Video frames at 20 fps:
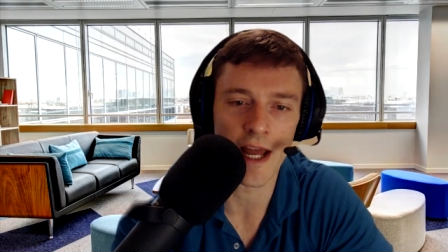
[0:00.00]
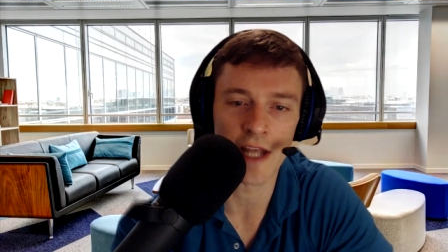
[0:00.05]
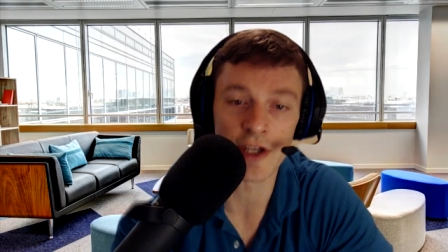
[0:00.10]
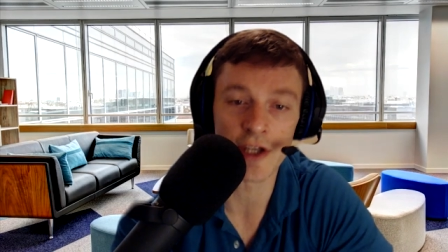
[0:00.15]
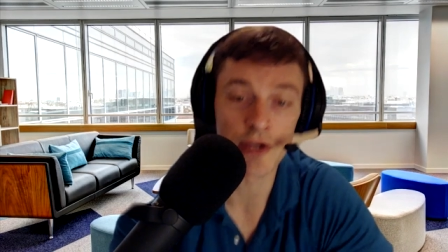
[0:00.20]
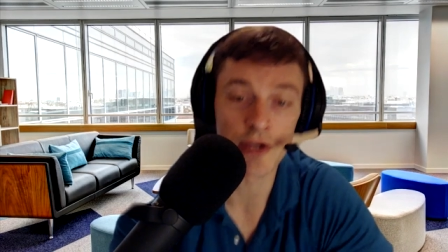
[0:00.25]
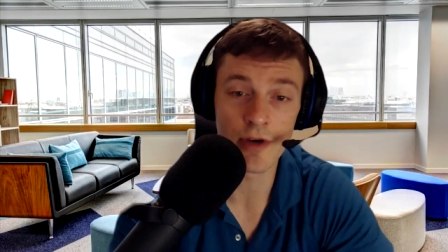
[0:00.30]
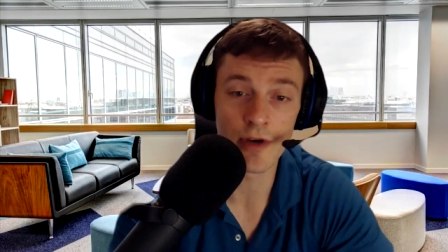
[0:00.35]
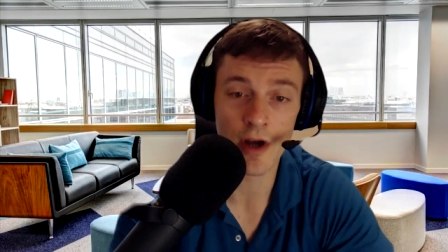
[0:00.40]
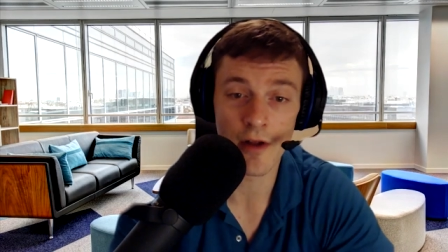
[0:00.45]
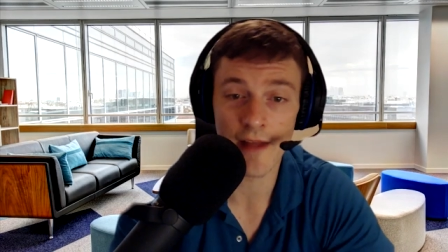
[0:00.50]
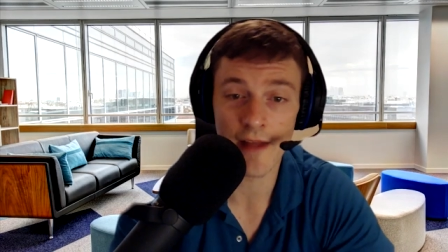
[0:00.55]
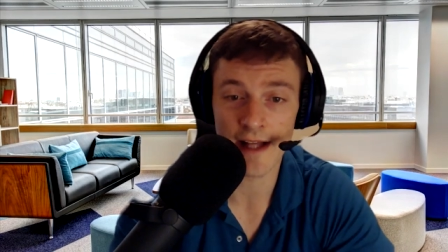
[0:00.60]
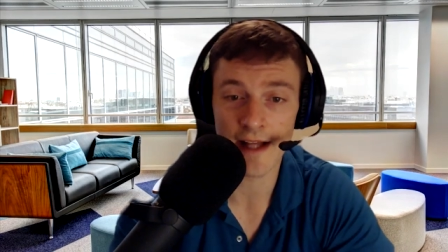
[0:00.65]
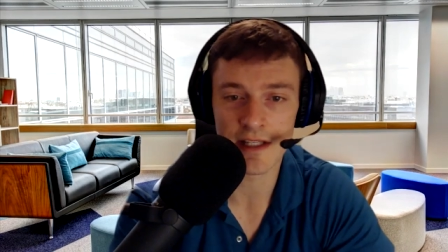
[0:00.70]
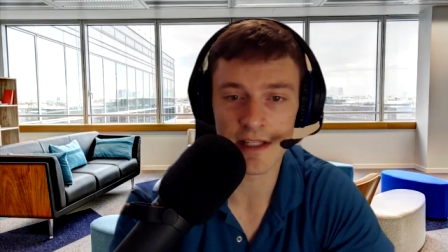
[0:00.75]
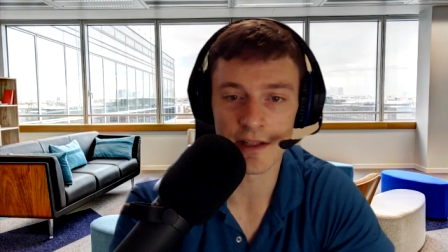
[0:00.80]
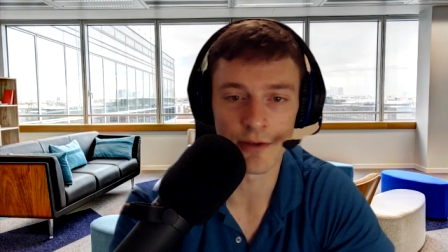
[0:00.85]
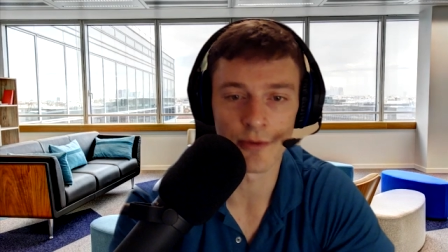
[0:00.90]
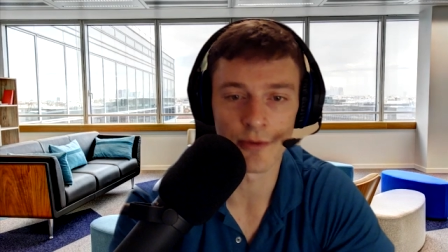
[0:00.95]
and you know
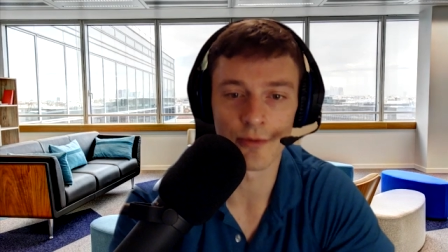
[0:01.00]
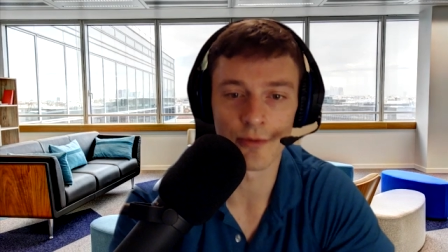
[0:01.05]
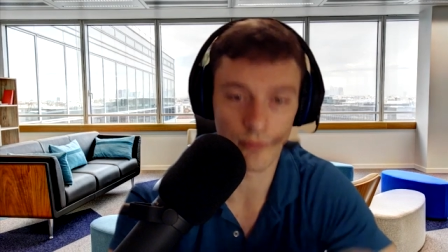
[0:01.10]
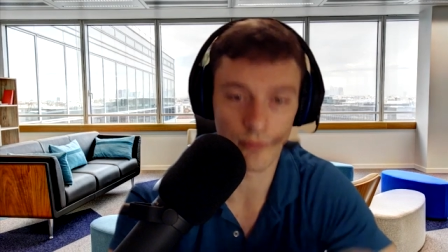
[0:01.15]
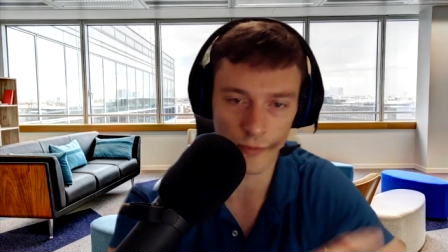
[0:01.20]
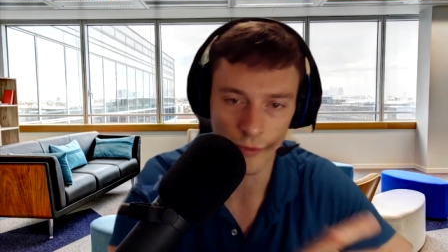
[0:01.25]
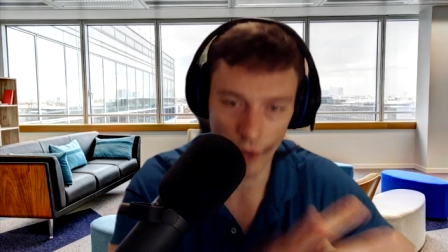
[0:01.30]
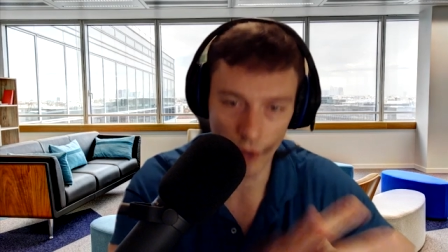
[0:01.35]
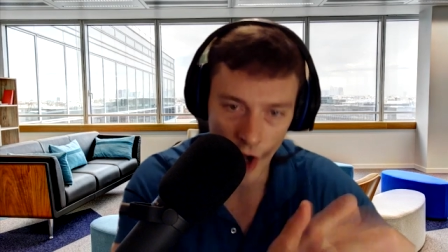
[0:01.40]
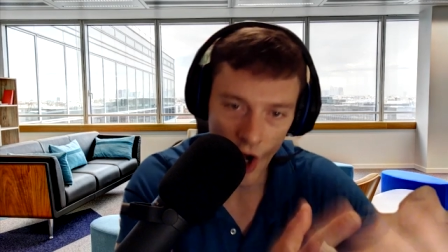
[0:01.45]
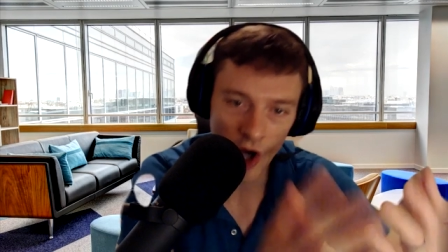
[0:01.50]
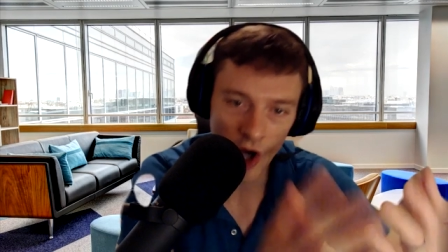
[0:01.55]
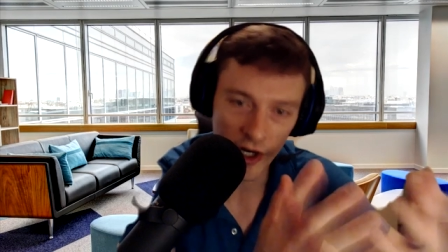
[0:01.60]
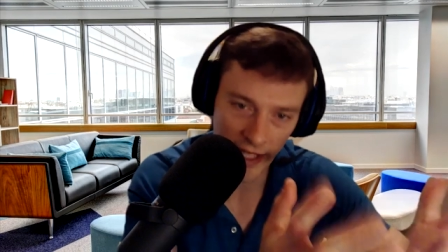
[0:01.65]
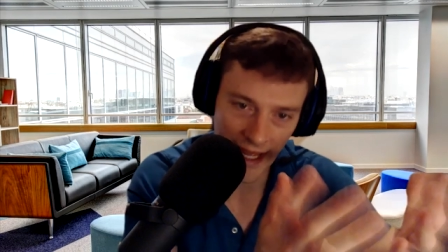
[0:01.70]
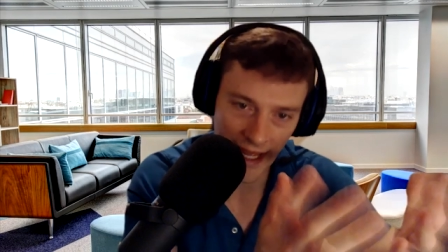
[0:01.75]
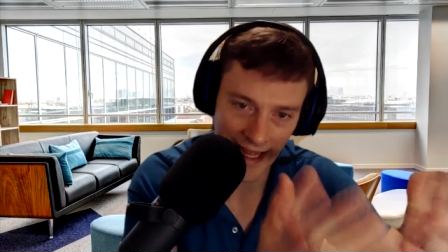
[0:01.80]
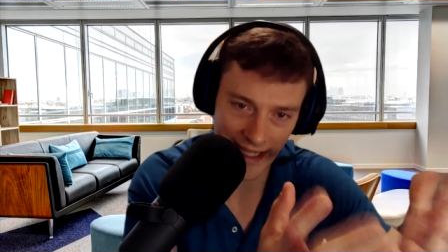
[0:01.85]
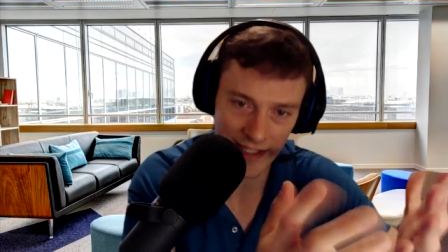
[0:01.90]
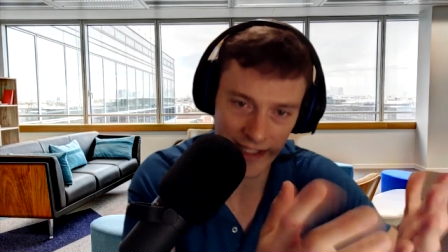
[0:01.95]
that's the
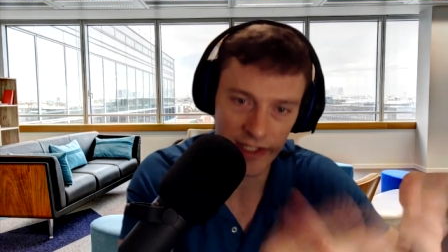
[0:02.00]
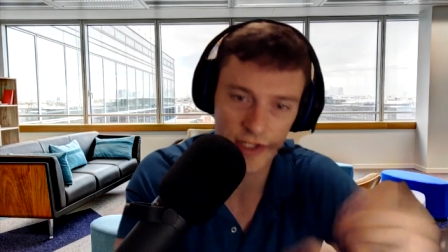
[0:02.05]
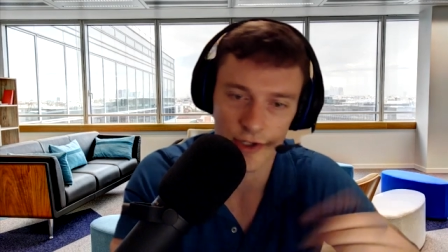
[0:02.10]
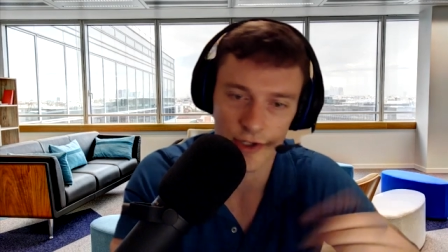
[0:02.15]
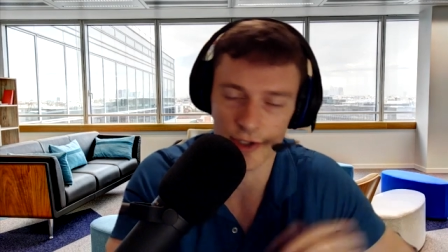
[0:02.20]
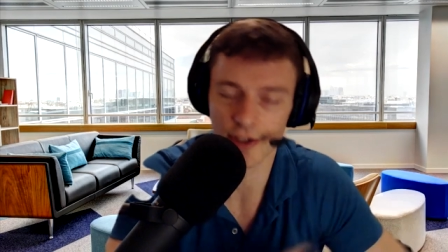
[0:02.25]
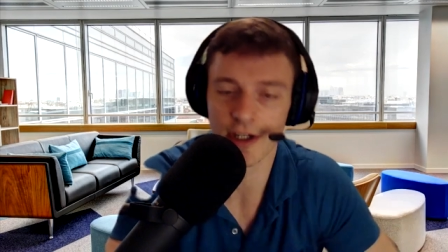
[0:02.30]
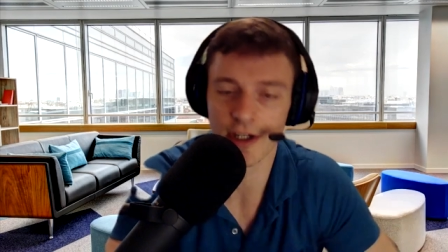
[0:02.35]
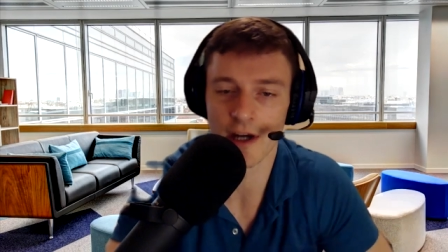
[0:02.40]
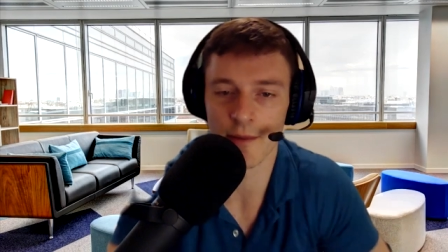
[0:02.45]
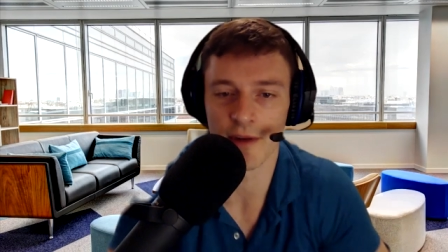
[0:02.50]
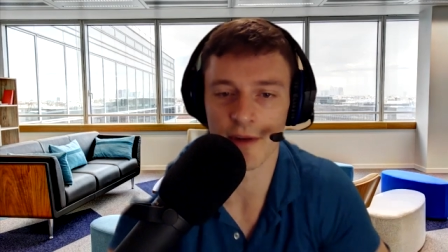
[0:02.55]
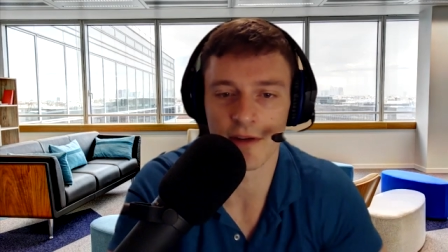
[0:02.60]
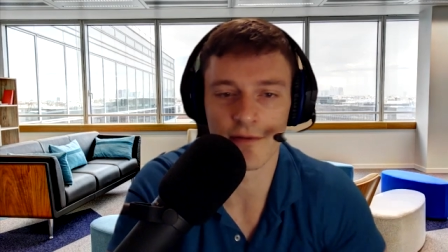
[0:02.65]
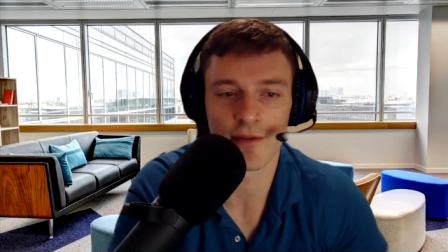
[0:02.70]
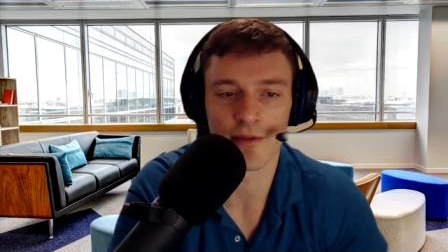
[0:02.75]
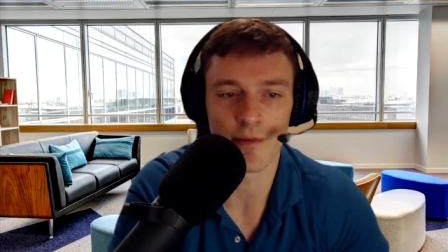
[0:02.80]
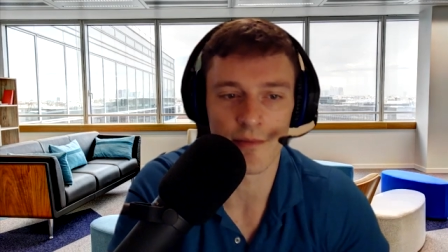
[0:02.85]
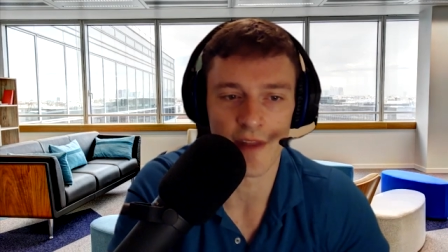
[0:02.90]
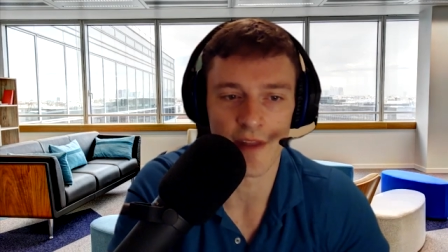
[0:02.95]
wrong answer coming
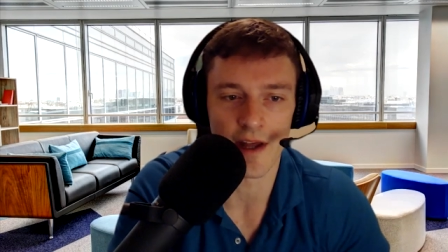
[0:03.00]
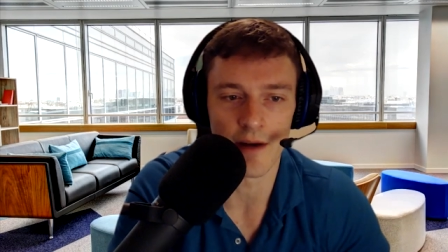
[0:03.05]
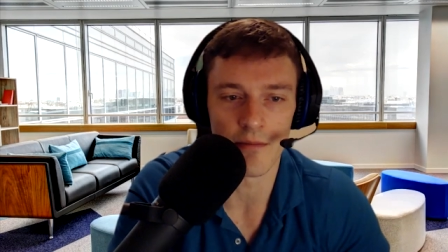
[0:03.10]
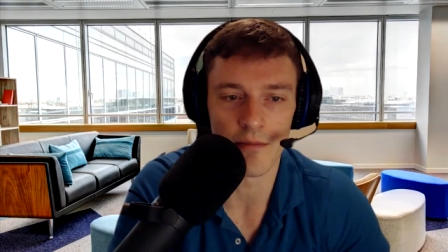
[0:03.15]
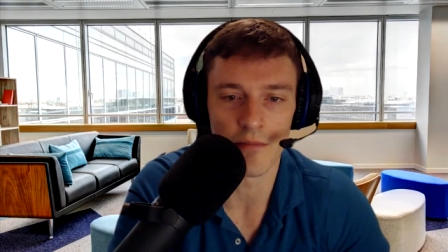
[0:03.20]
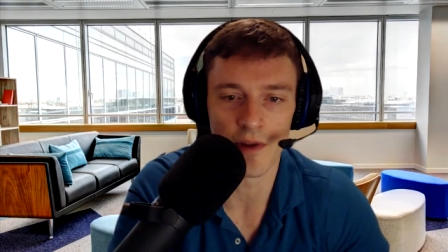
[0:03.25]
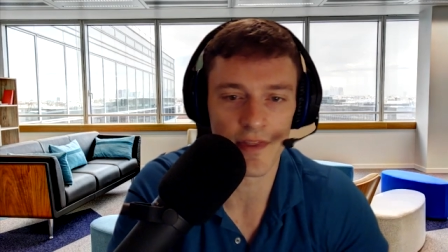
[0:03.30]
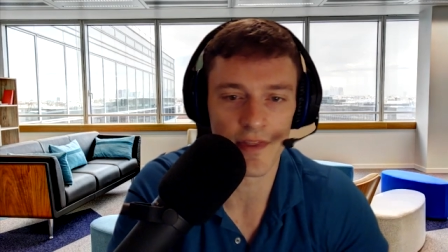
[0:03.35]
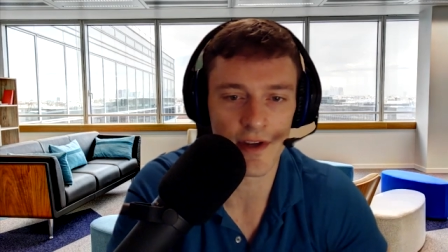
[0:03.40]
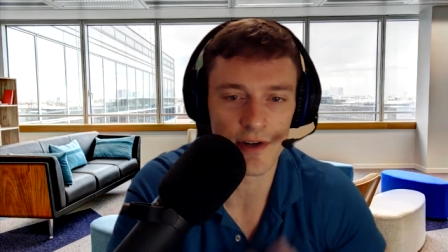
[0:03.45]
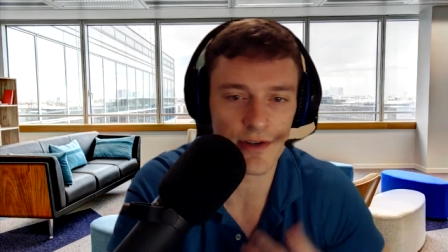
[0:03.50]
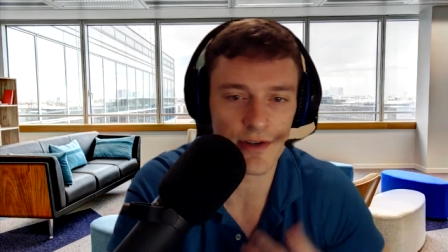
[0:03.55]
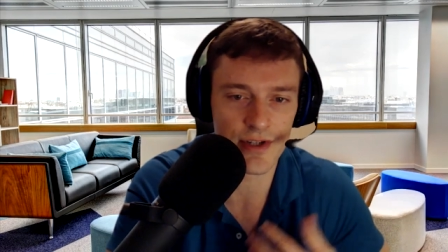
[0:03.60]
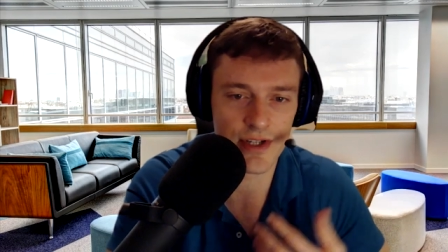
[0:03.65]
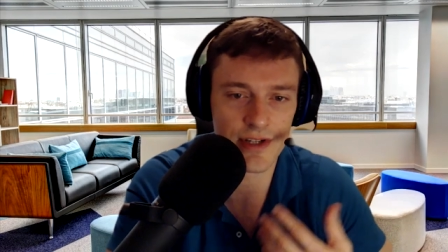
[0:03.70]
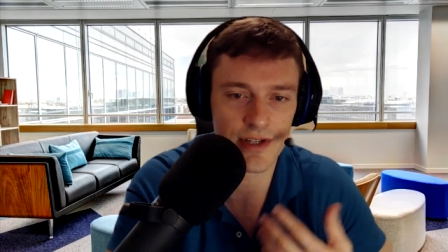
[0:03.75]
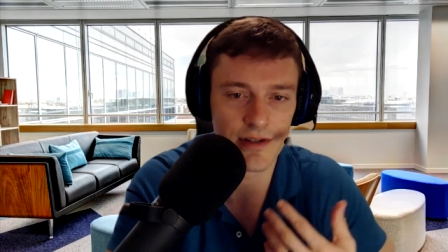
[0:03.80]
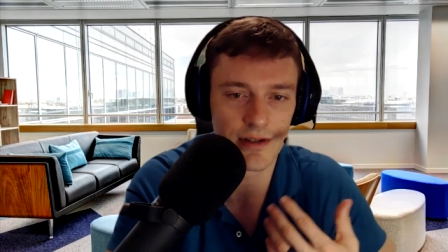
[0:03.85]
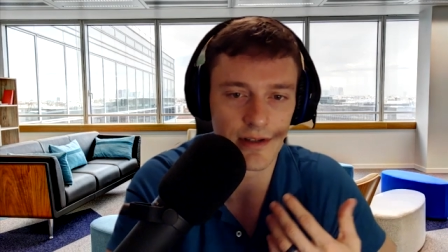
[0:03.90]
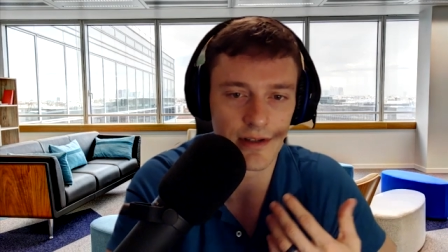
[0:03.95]
from them, but
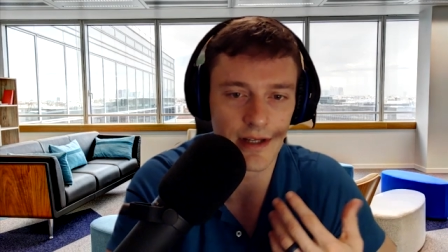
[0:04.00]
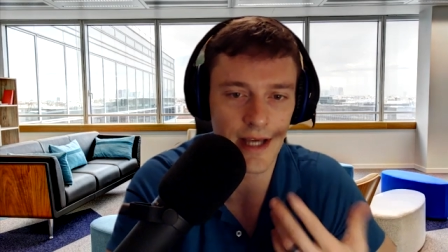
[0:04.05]
there's